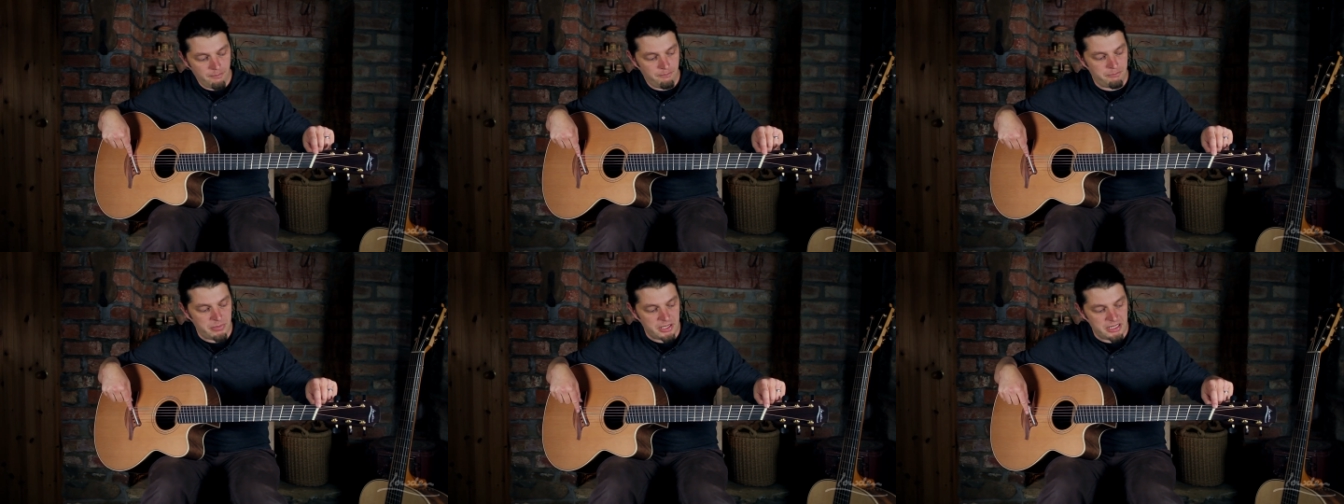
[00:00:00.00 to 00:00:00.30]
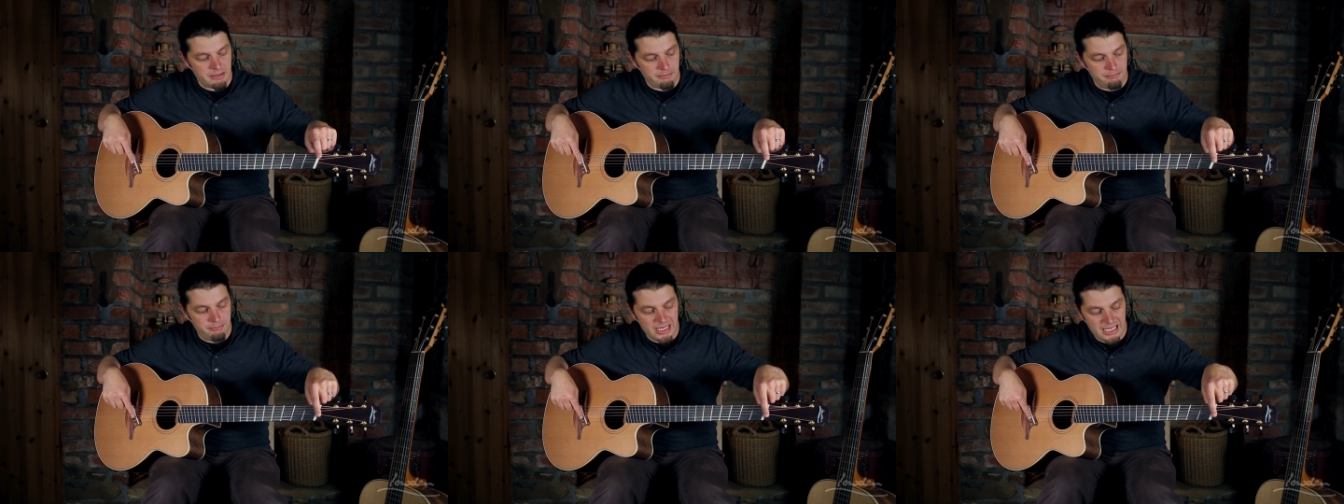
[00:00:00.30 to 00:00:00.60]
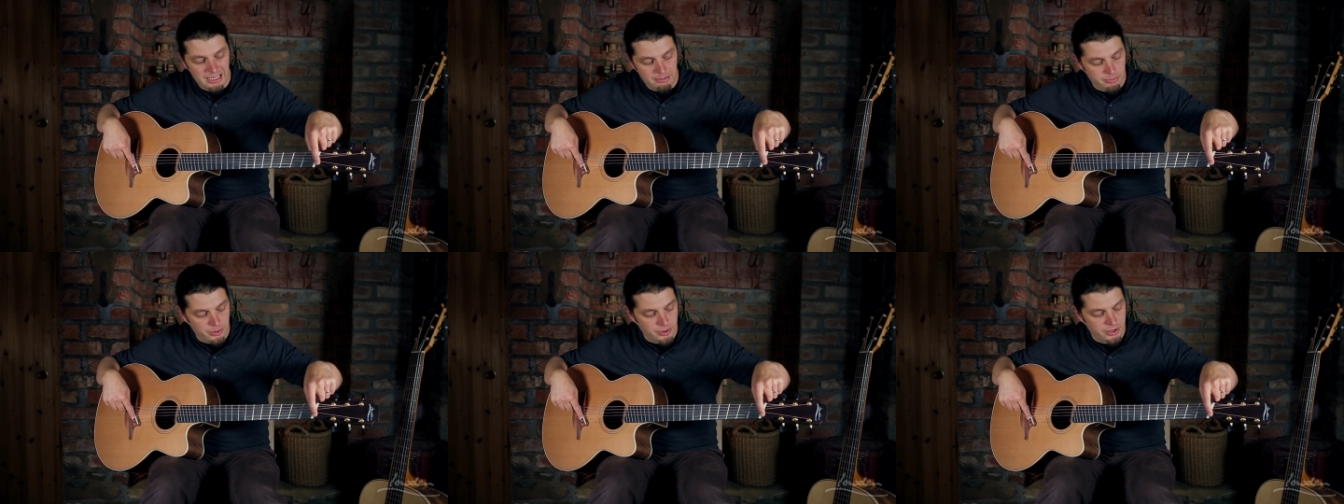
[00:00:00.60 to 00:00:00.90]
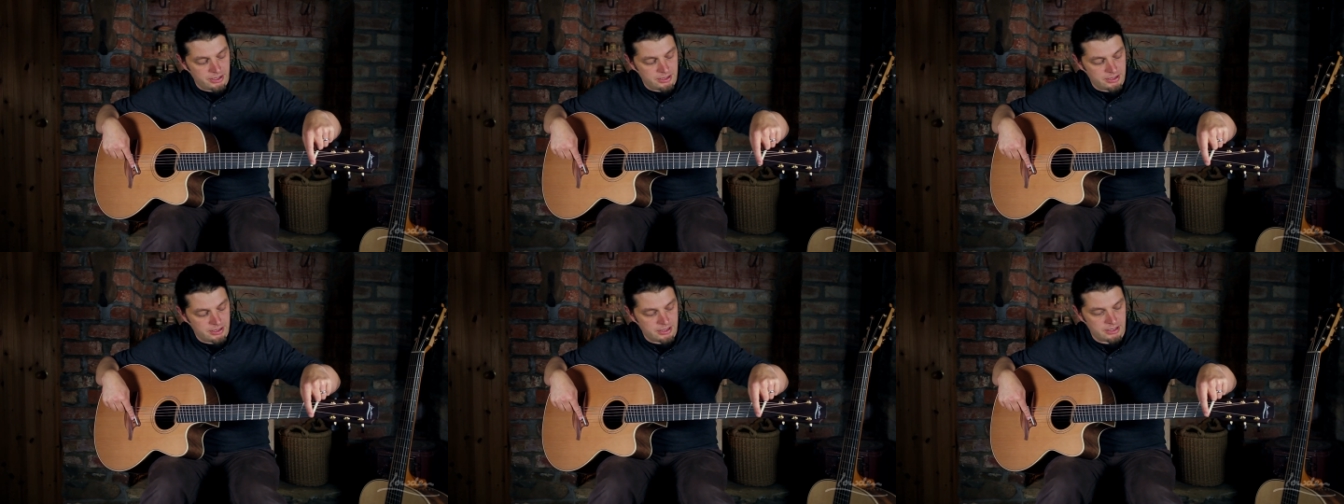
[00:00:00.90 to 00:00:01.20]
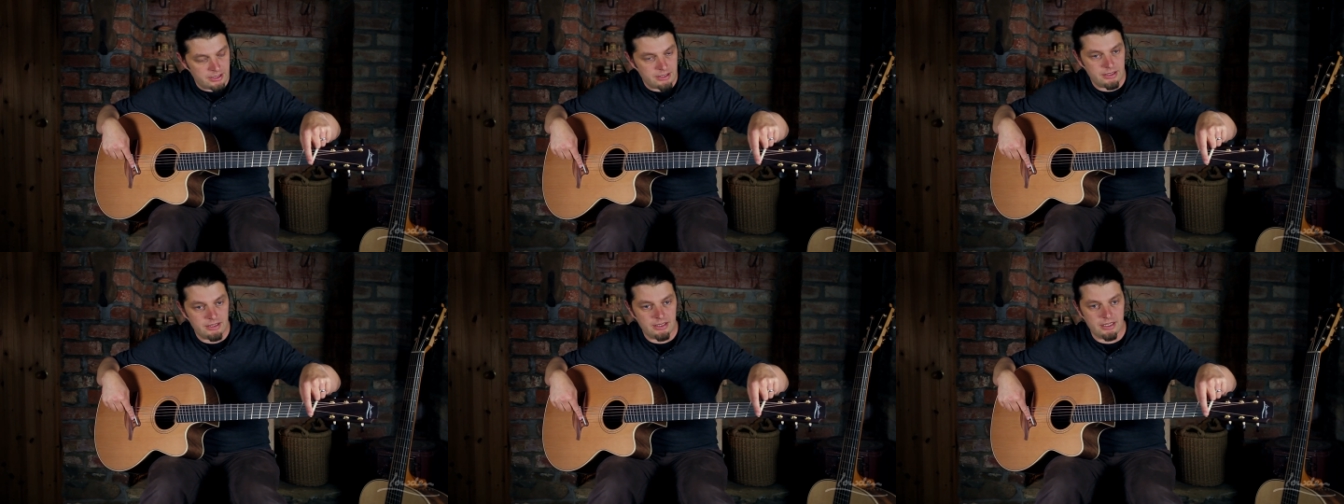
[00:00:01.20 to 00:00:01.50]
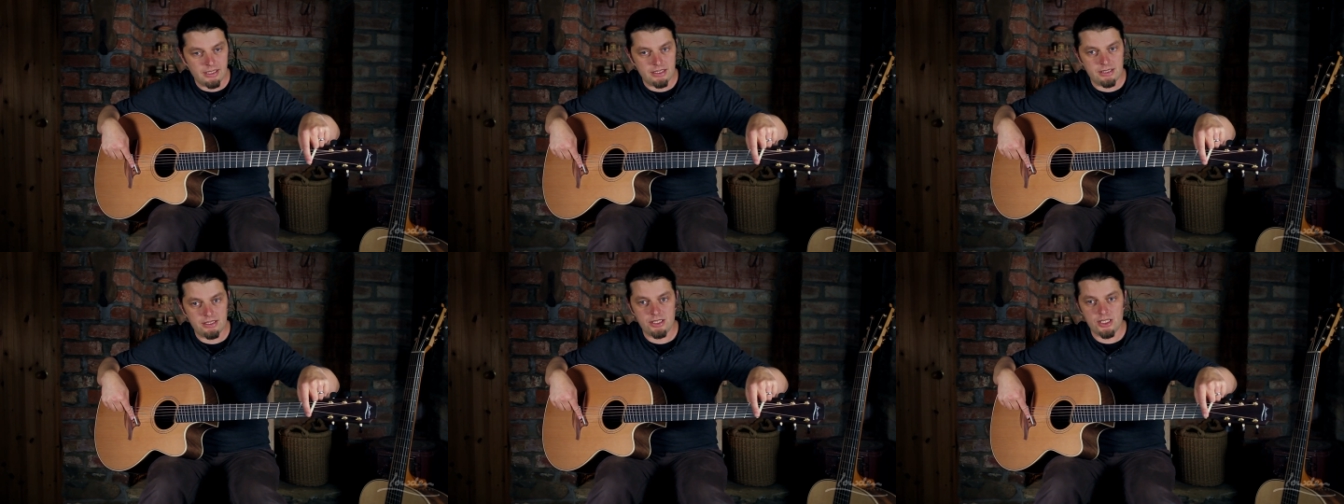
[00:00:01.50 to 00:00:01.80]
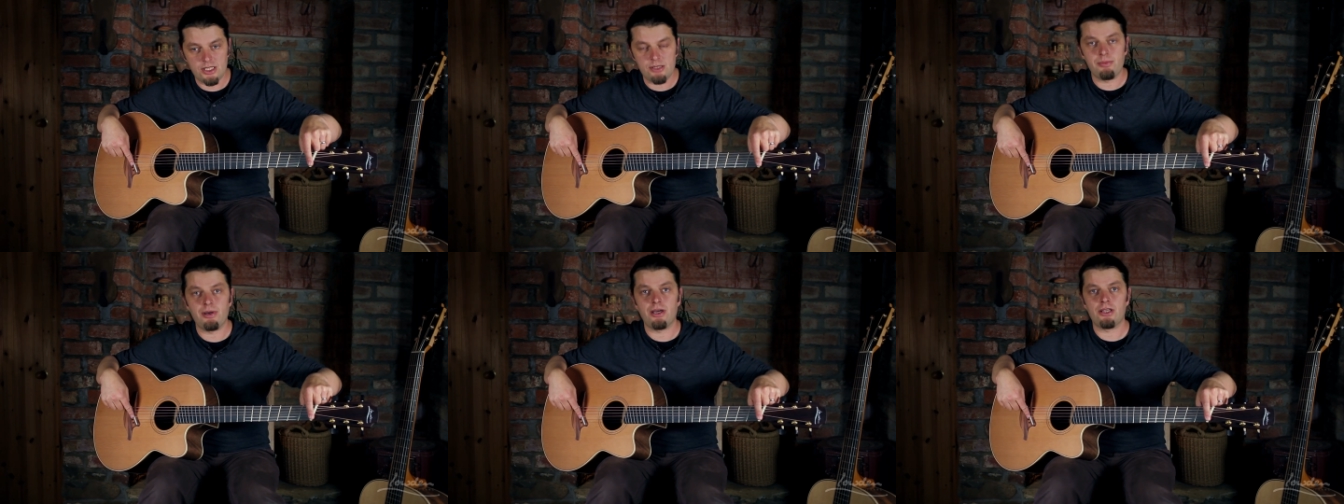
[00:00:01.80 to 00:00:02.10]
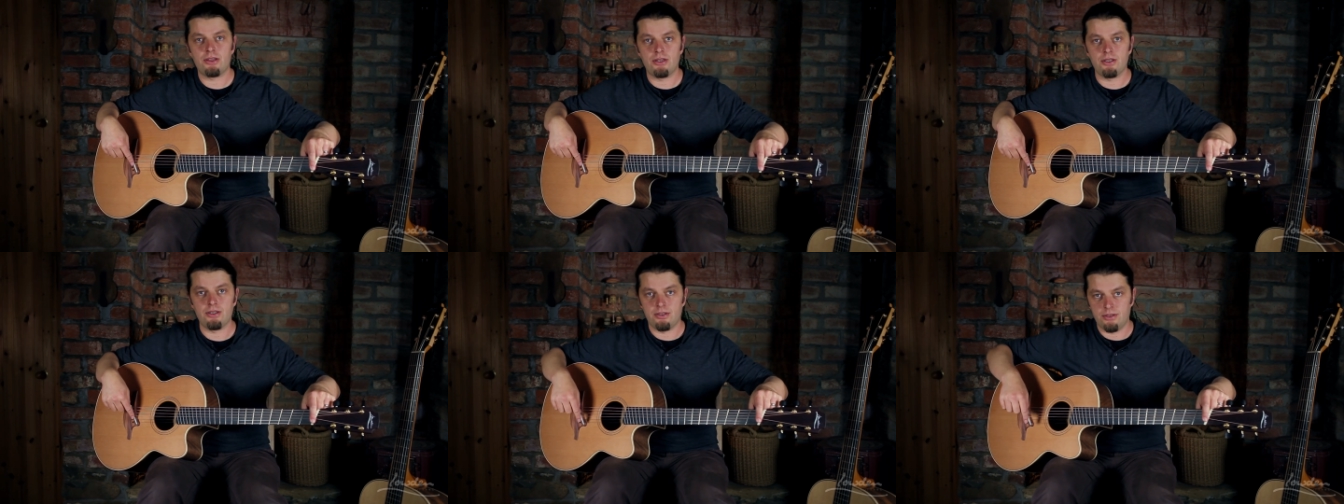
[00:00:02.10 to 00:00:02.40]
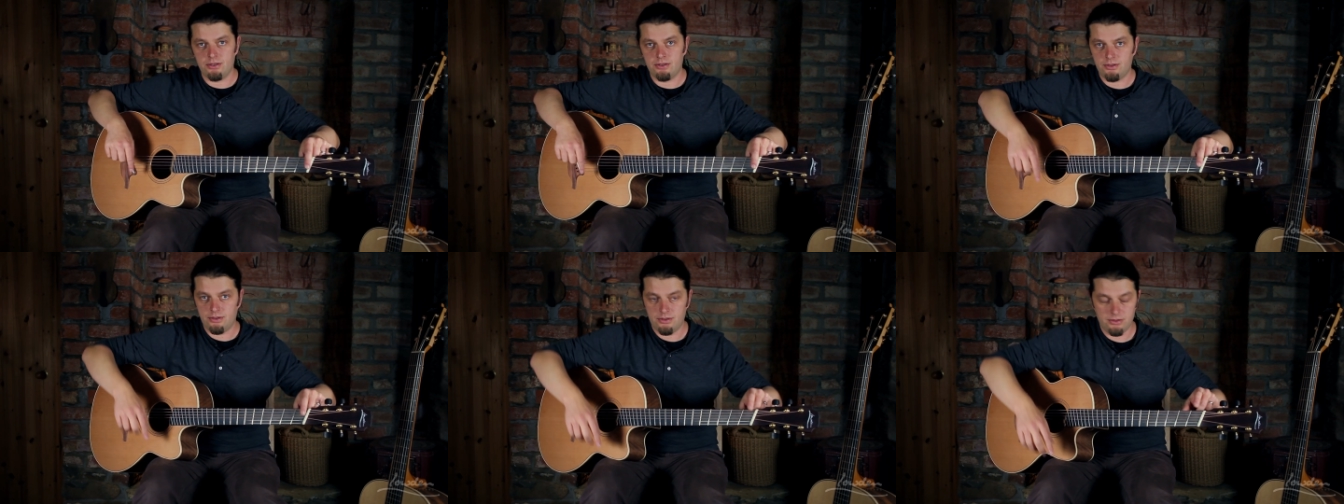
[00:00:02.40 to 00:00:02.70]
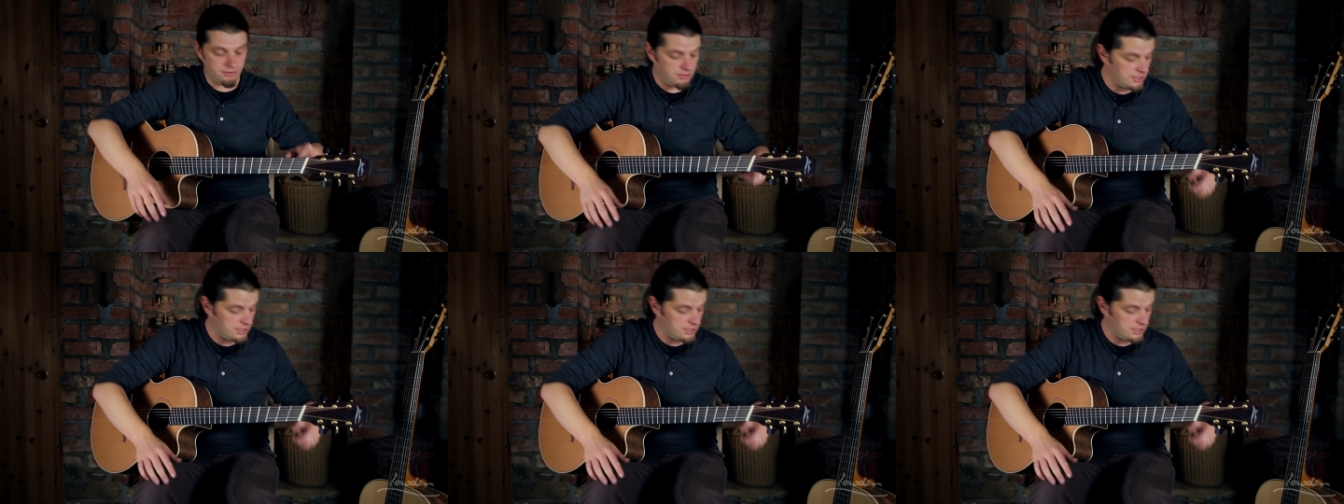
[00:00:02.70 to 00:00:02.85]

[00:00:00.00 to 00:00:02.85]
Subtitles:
but the middle point is just about the